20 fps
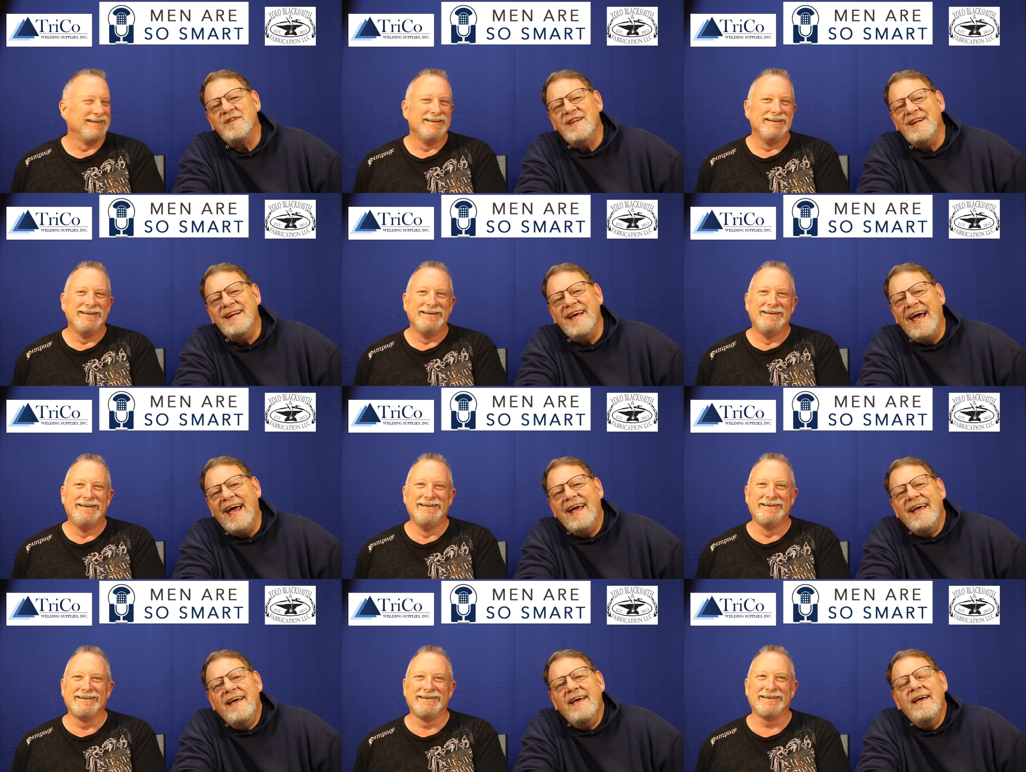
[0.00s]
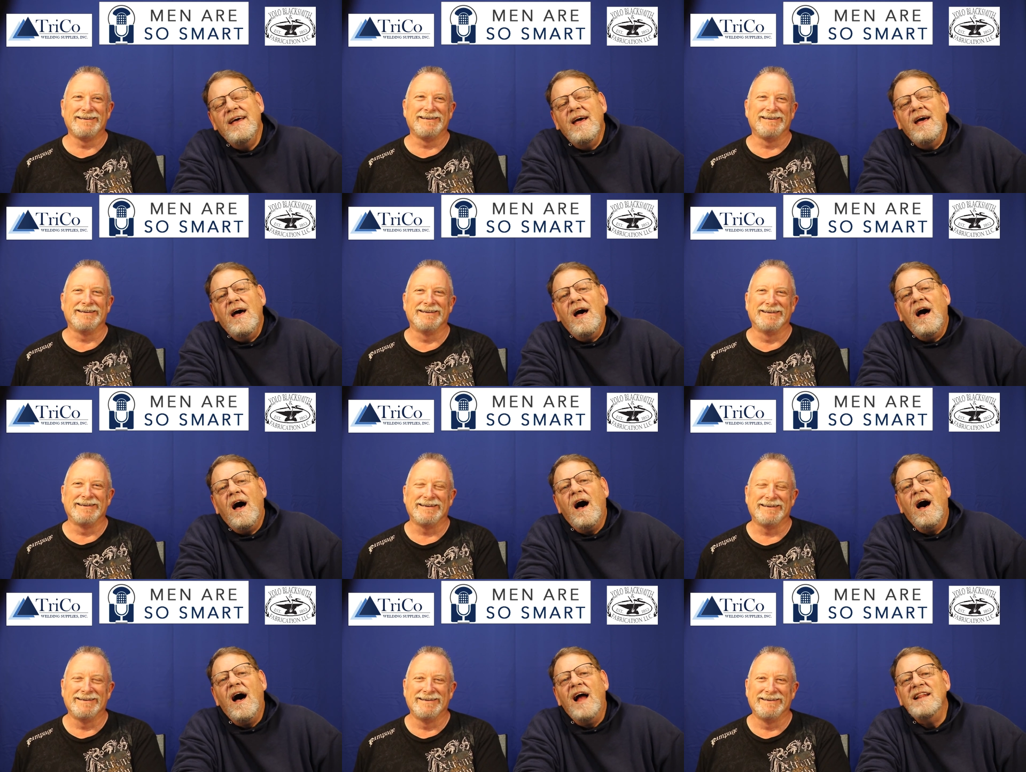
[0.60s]
Speaker 1: for the day.
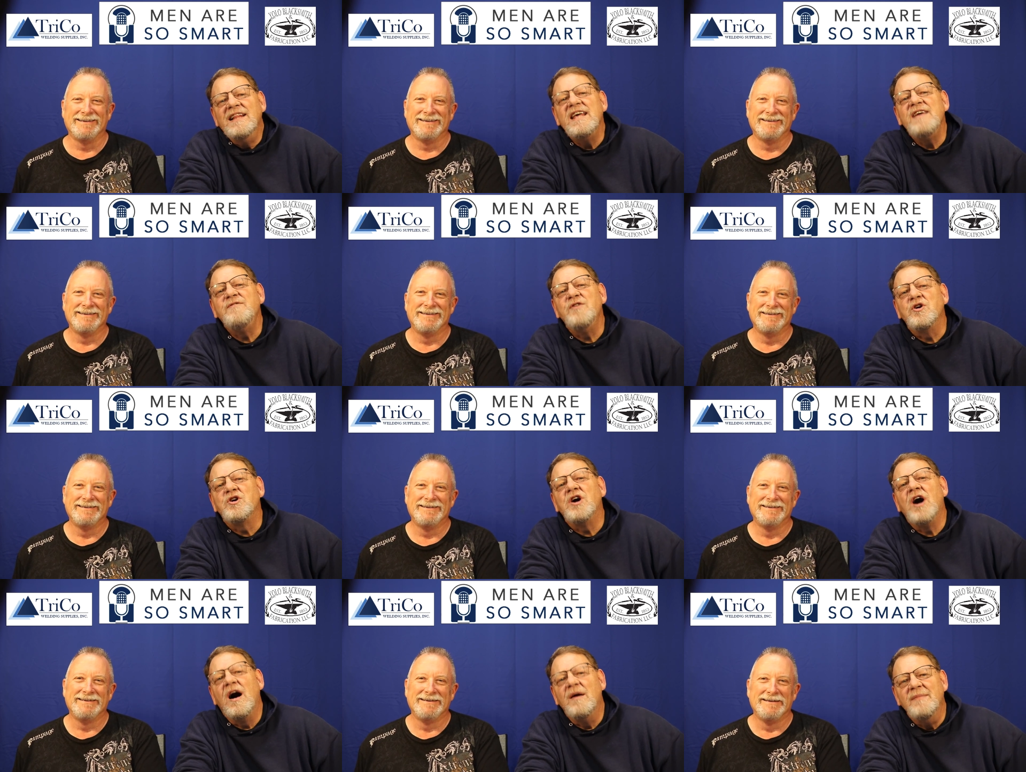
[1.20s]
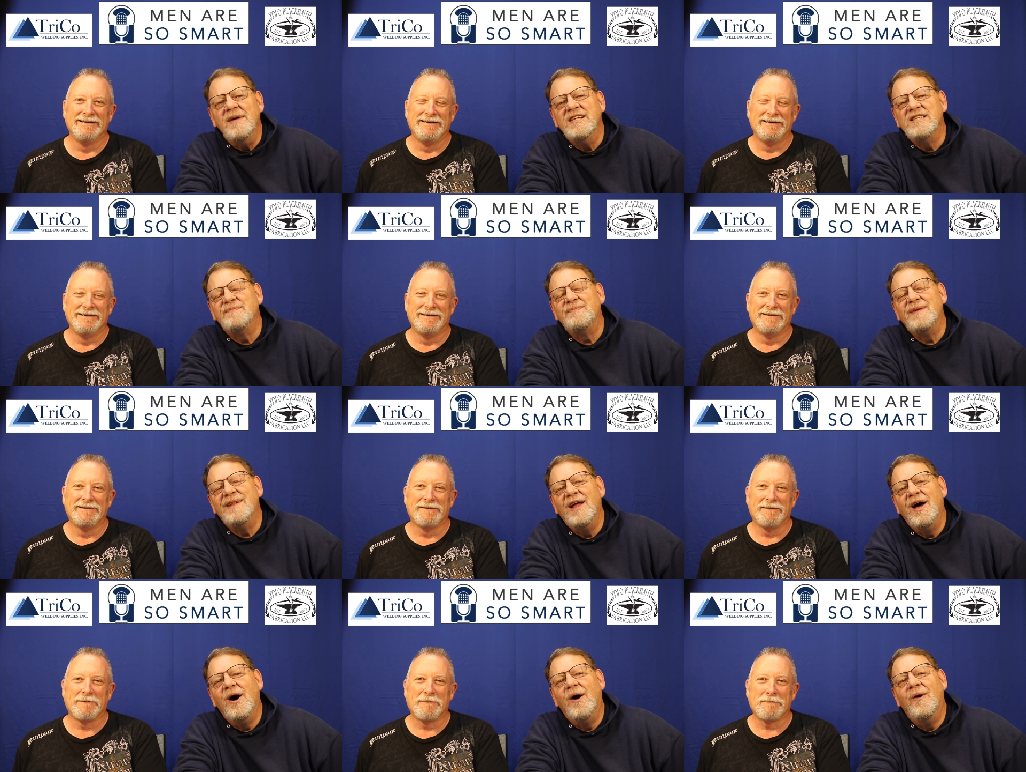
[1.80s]
Uh, leave your comments
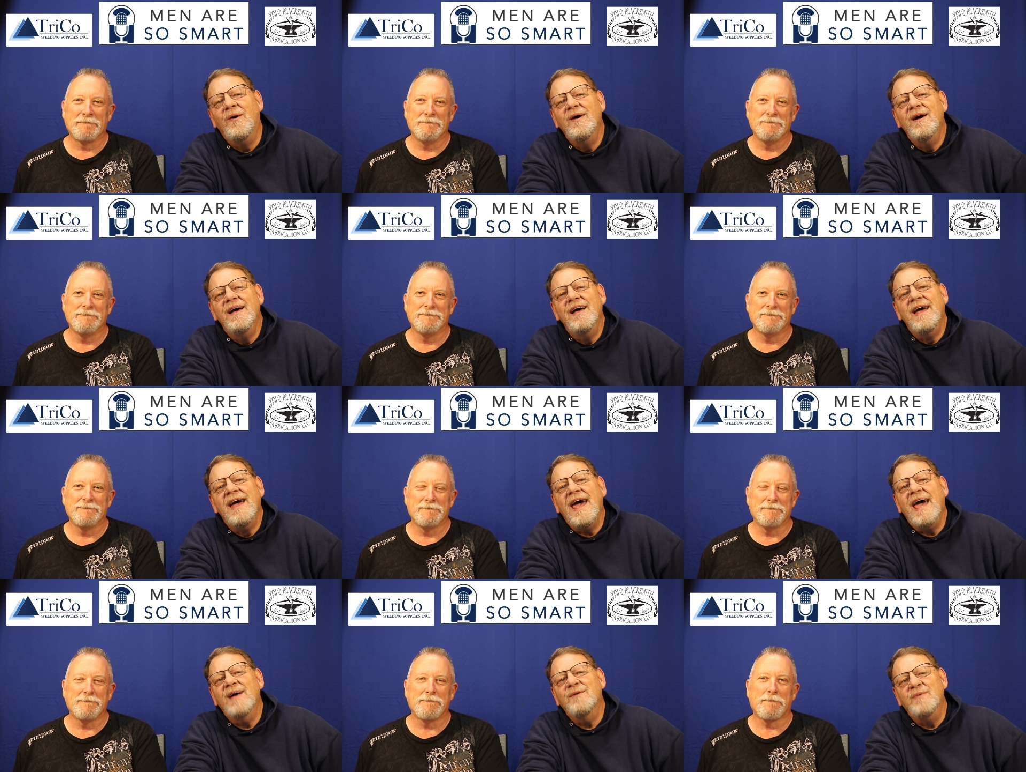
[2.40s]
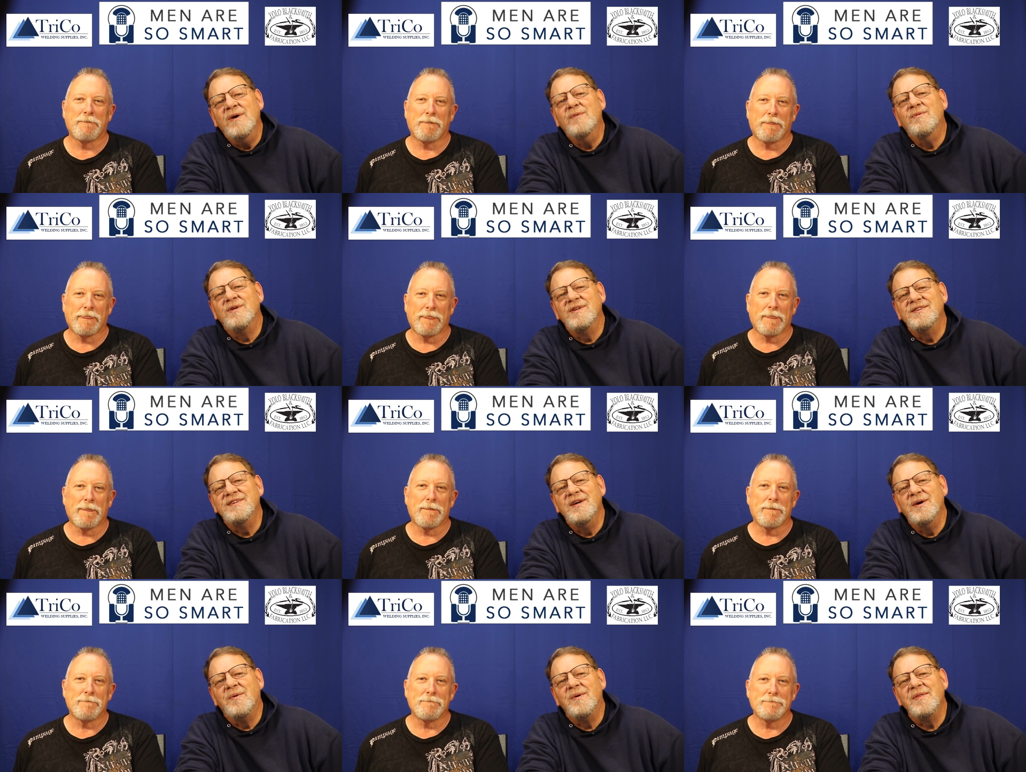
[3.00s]
below, and we
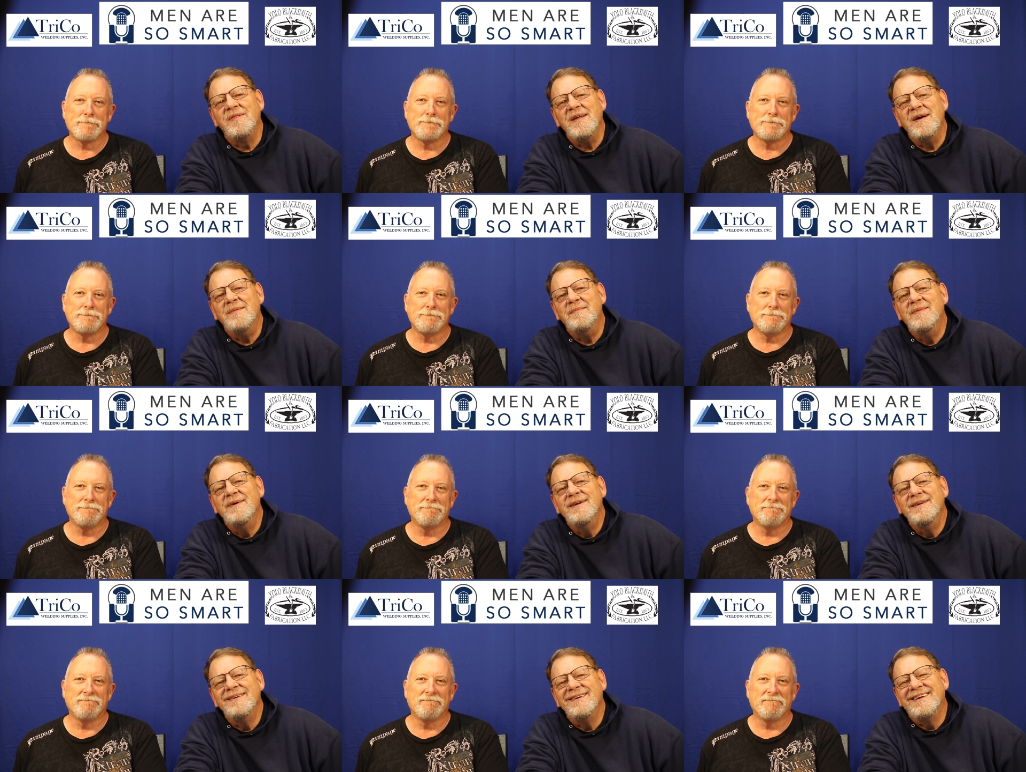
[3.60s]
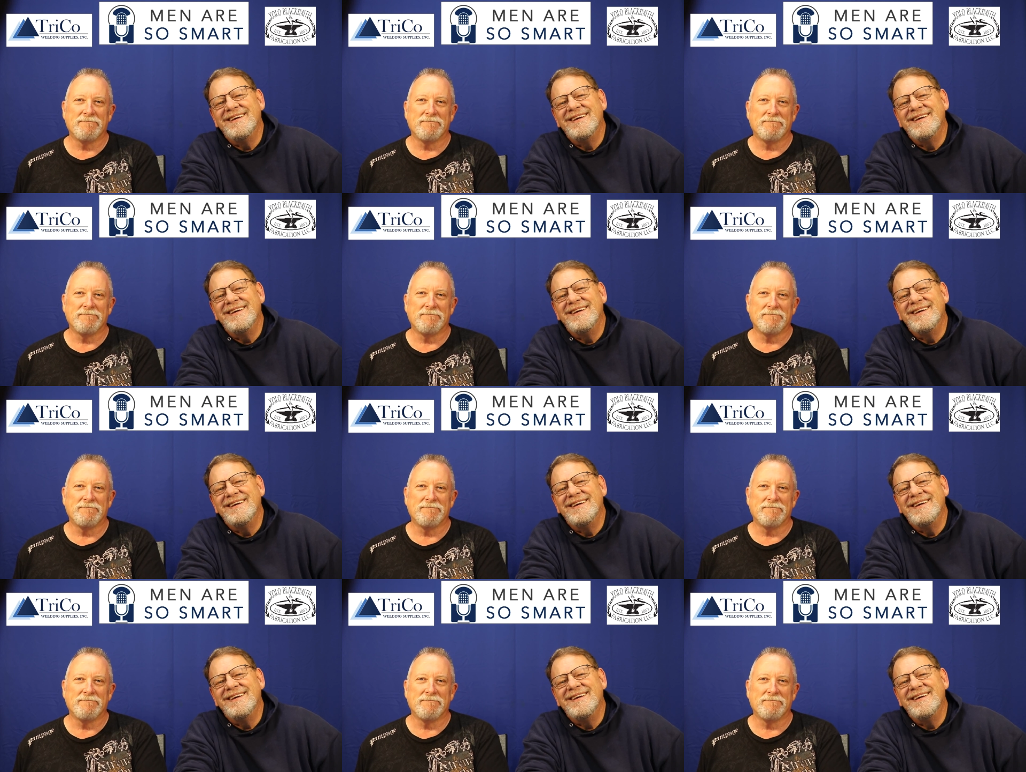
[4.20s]
will deal with them.